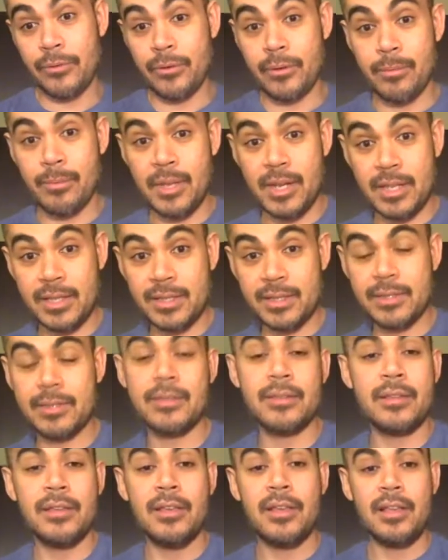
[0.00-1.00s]
minutes
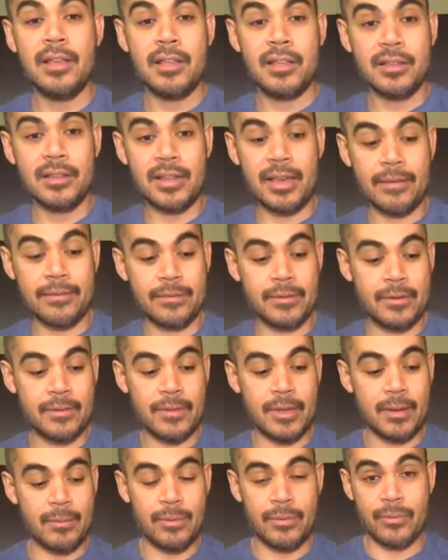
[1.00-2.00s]
left of
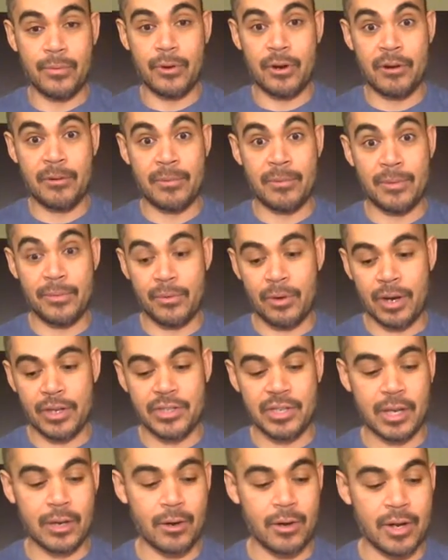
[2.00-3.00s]
there before I
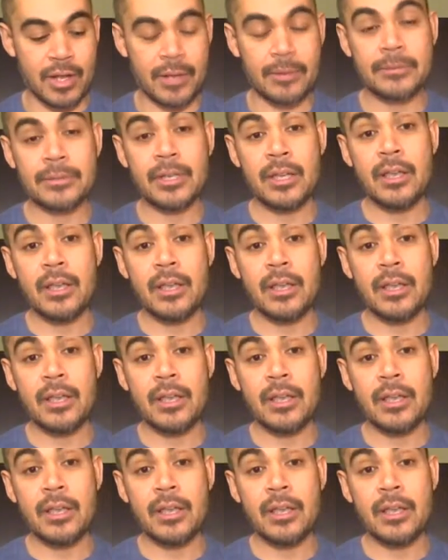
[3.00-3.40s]
check on it.